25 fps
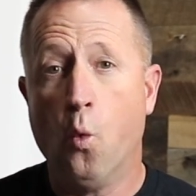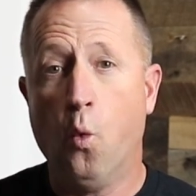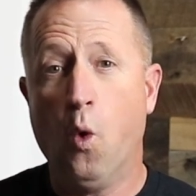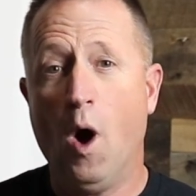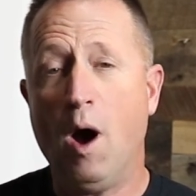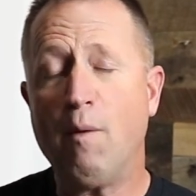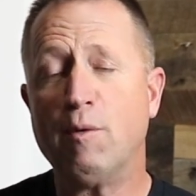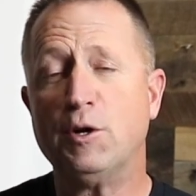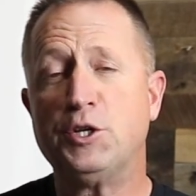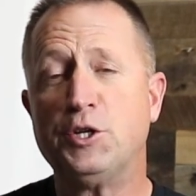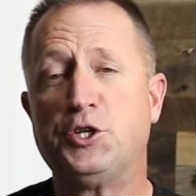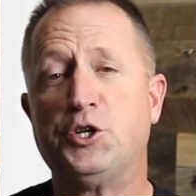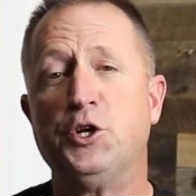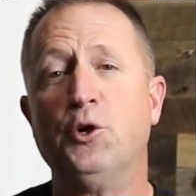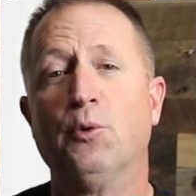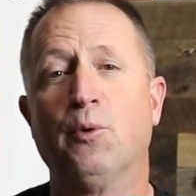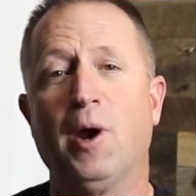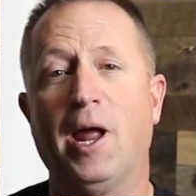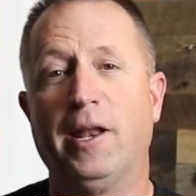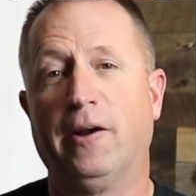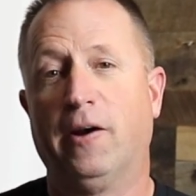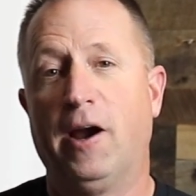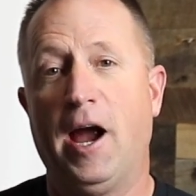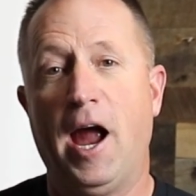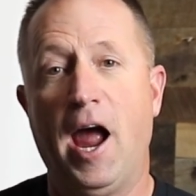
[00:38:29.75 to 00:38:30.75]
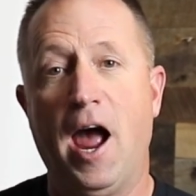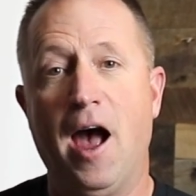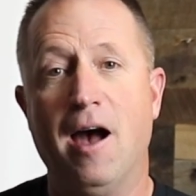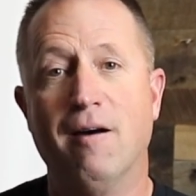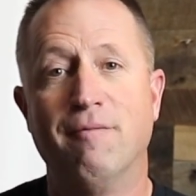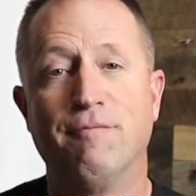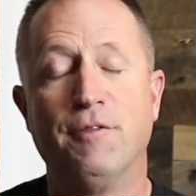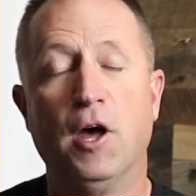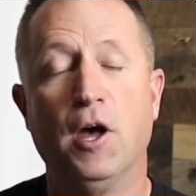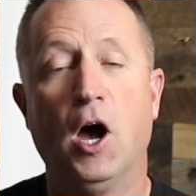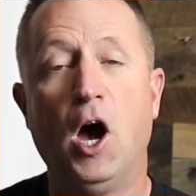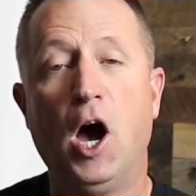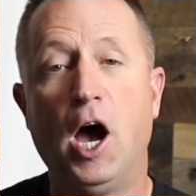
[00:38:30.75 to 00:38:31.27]
What would you rather
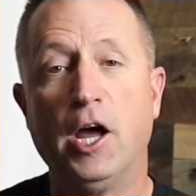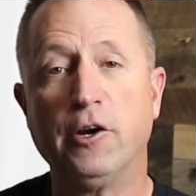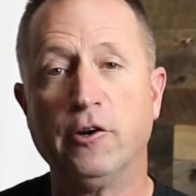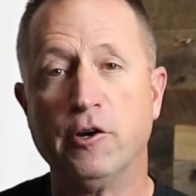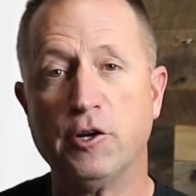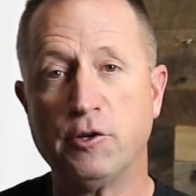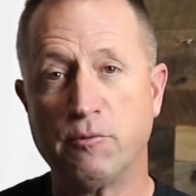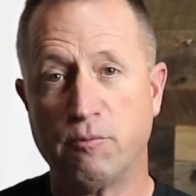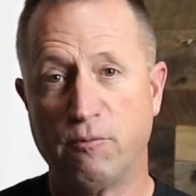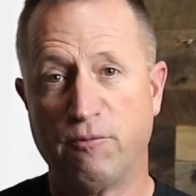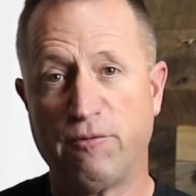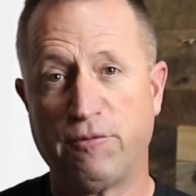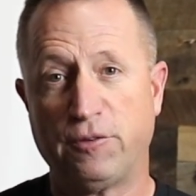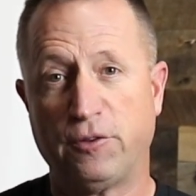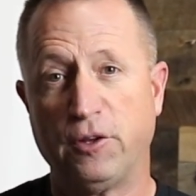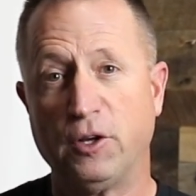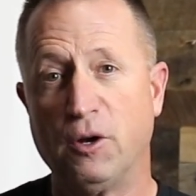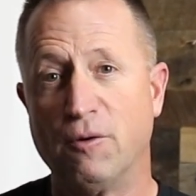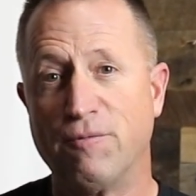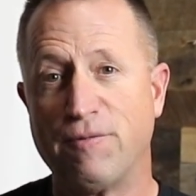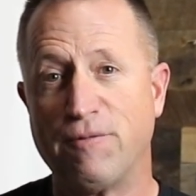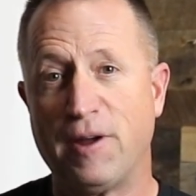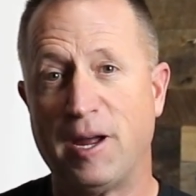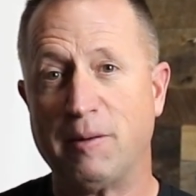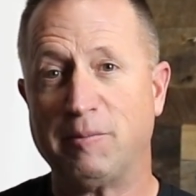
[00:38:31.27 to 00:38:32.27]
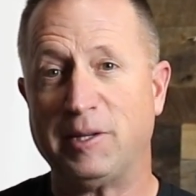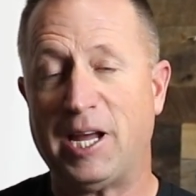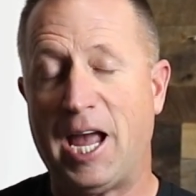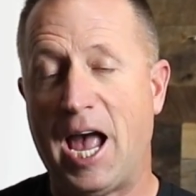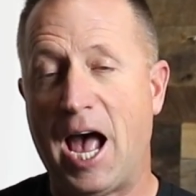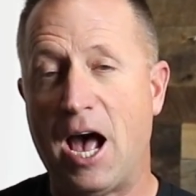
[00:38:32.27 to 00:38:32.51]
have, the 100 single-family